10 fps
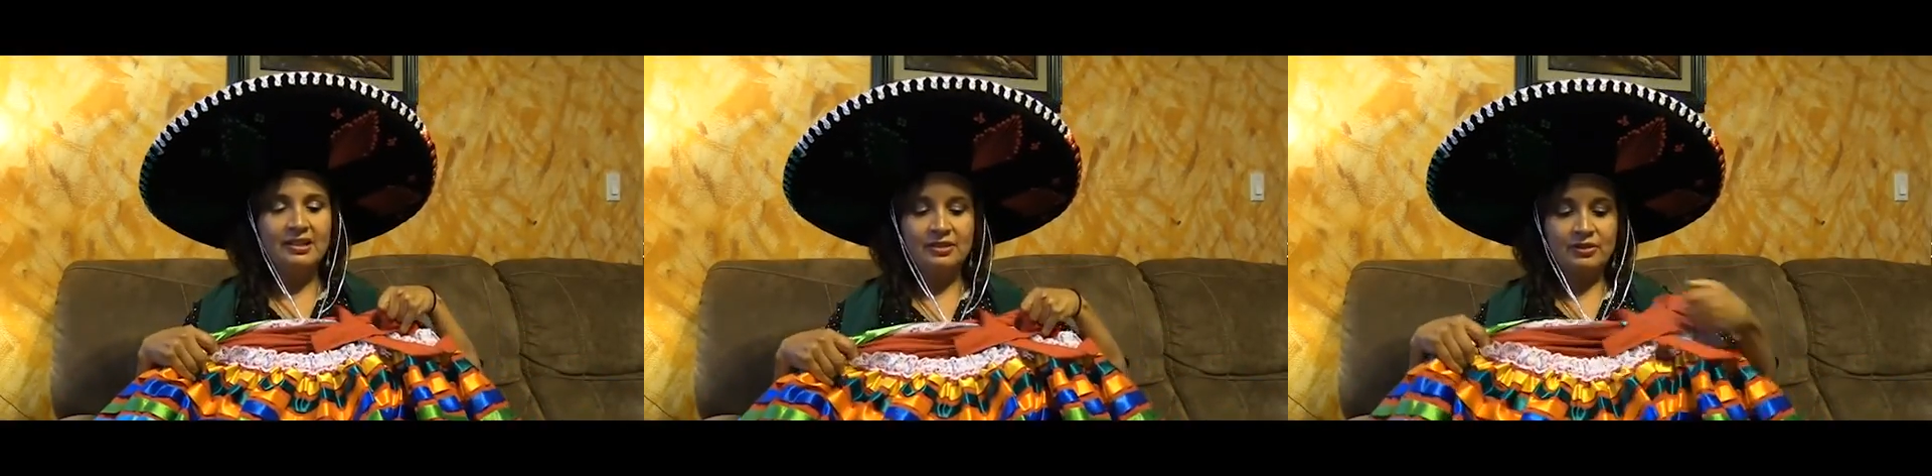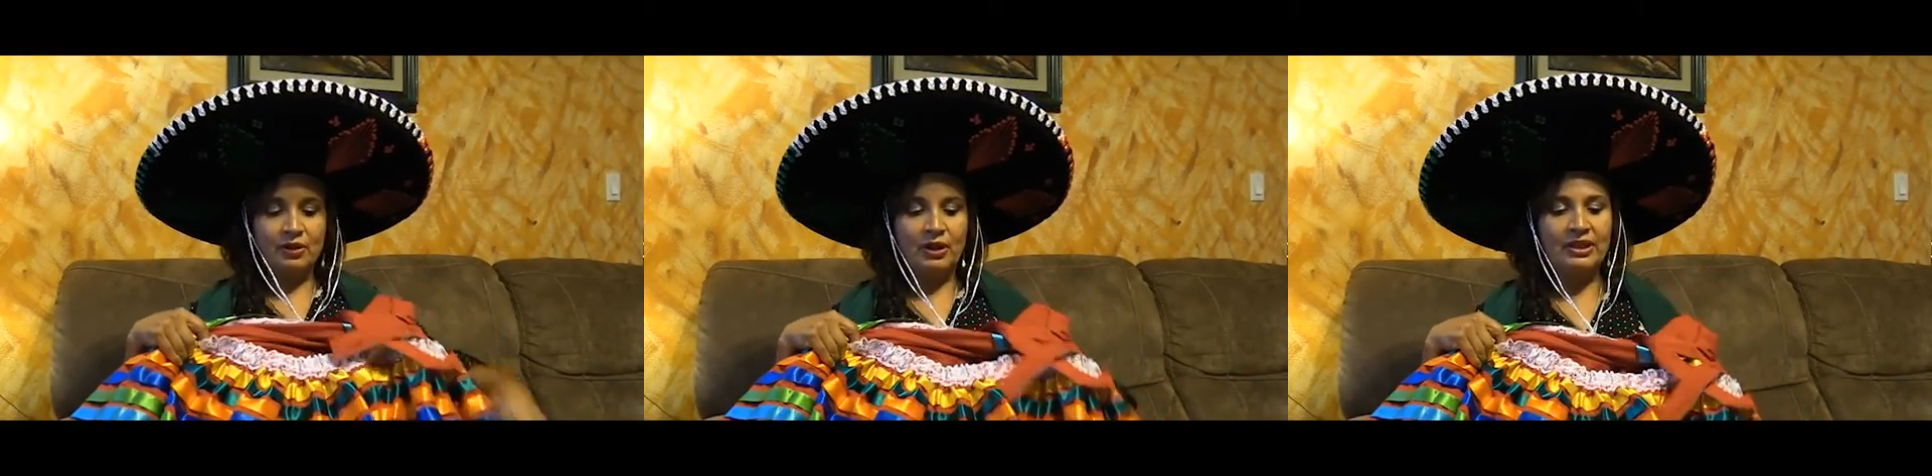
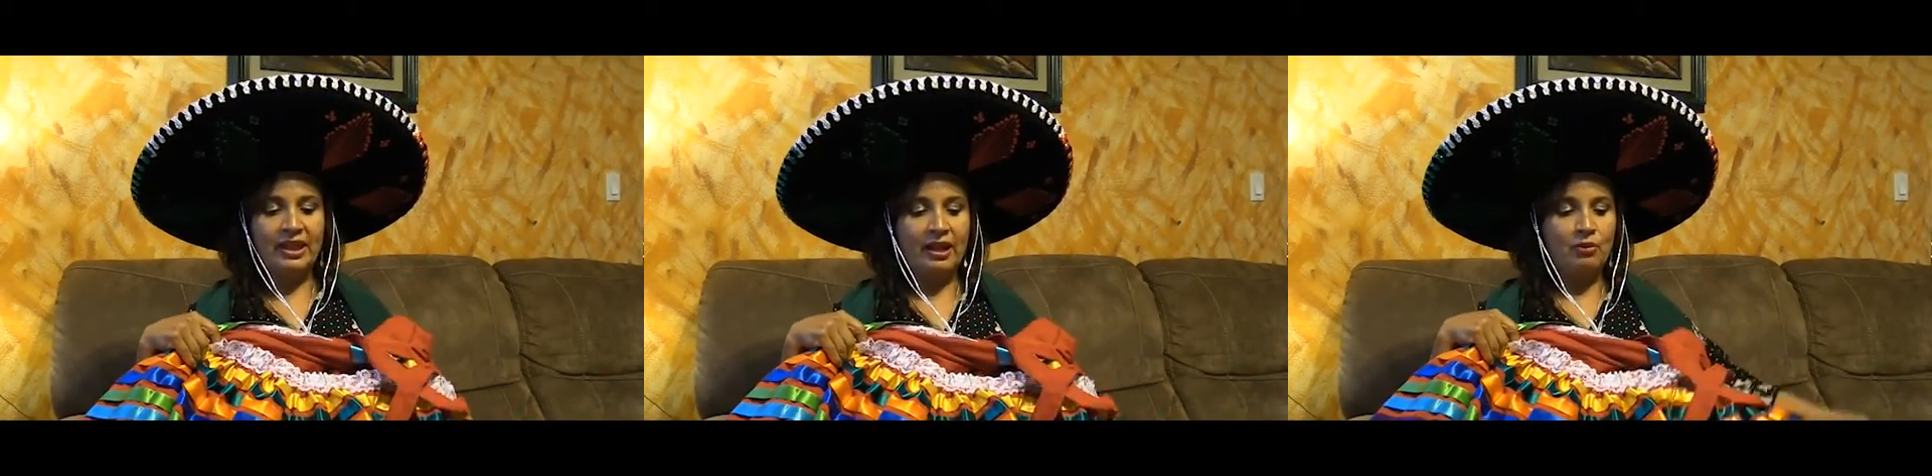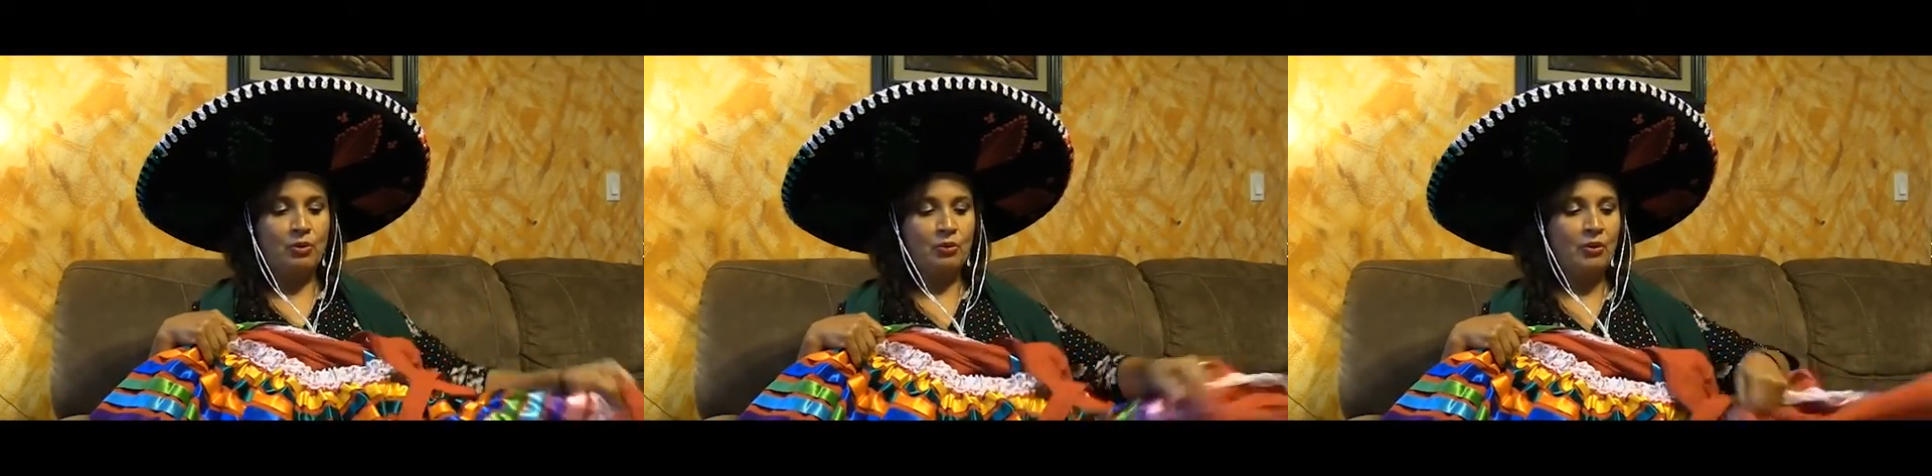So, and
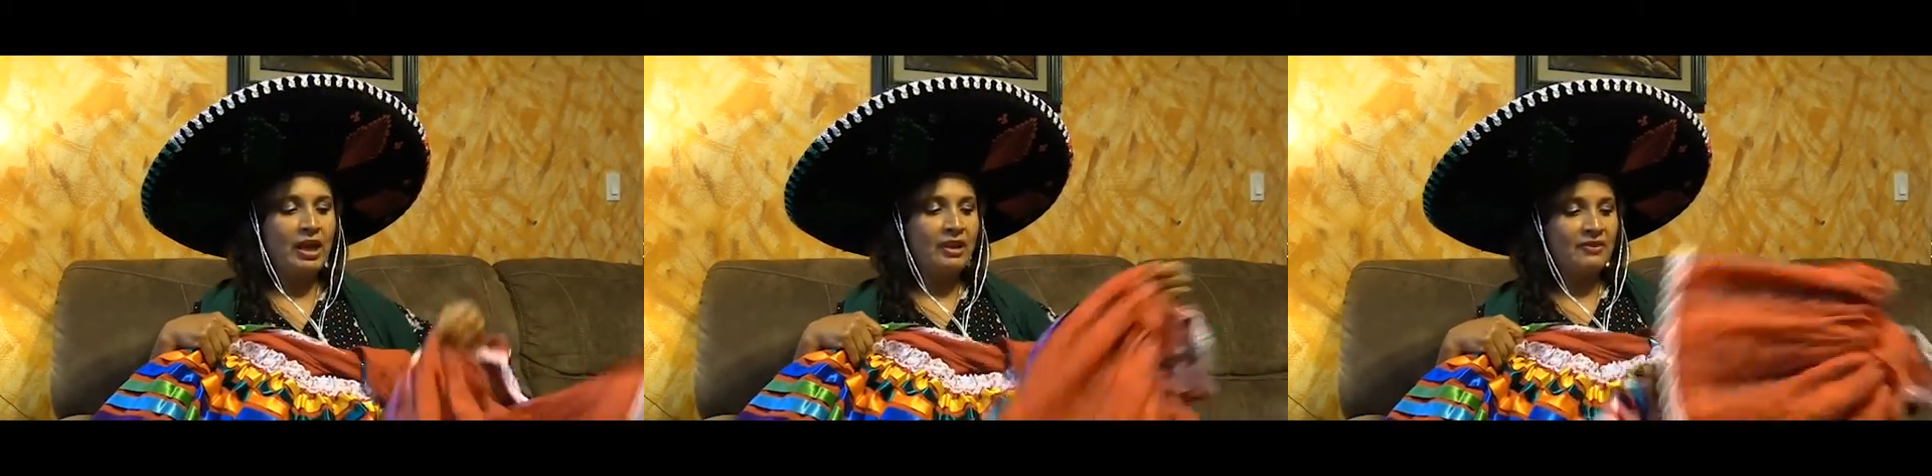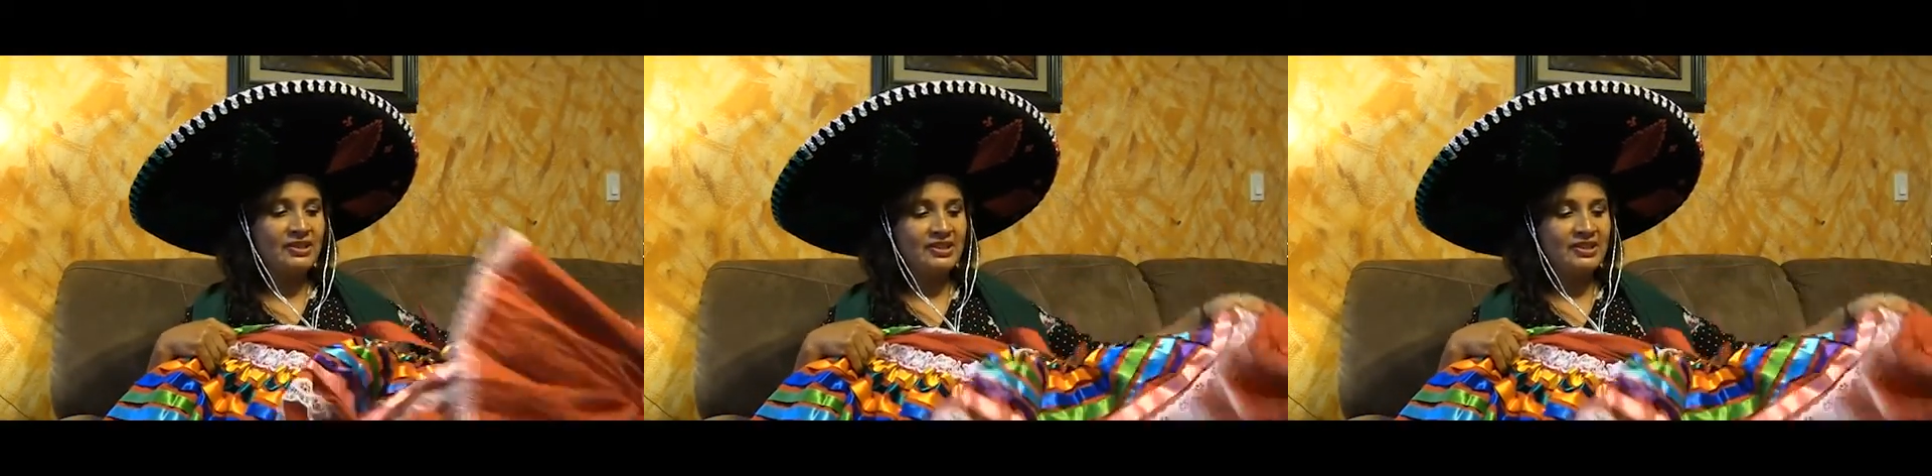then we wave our